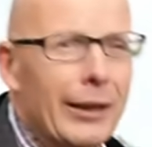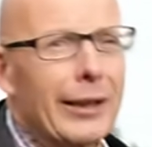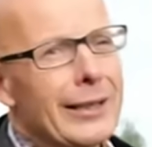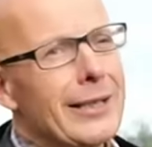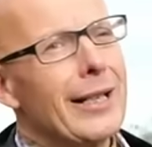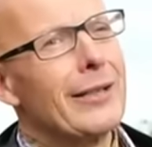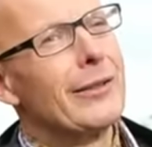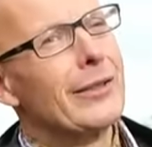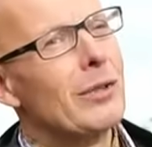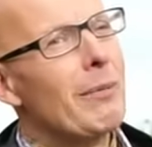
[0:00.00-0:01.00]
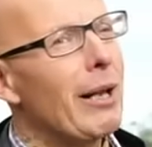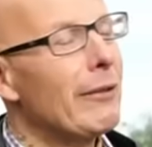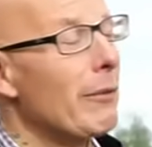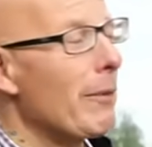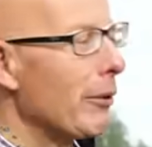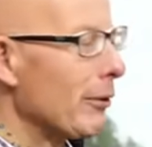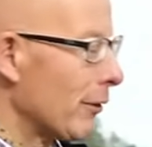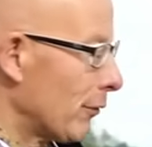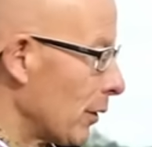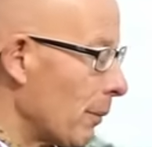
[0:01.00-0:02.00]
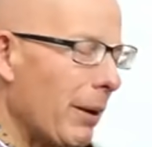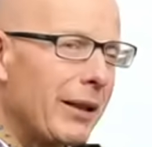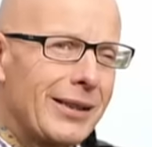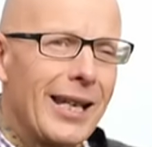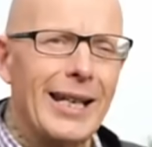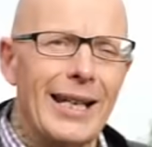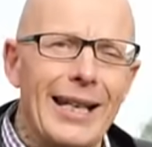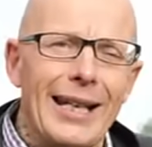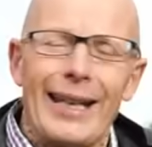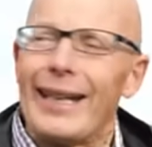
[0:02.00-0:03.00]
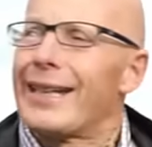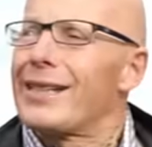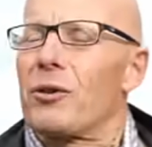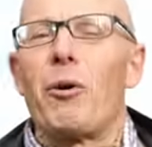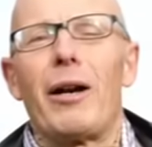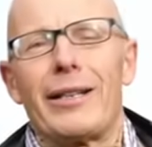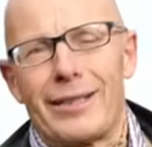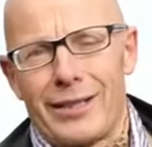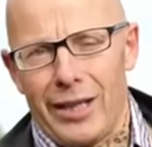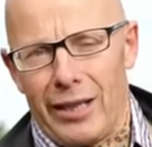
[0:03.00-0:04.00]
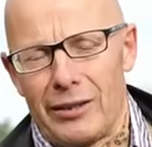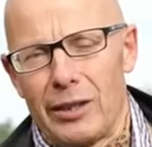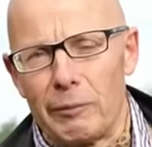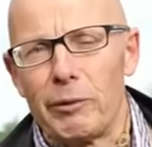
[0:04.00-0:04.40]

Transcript: And I can tell you the smell of ammonia from the pigs is quite disgusting.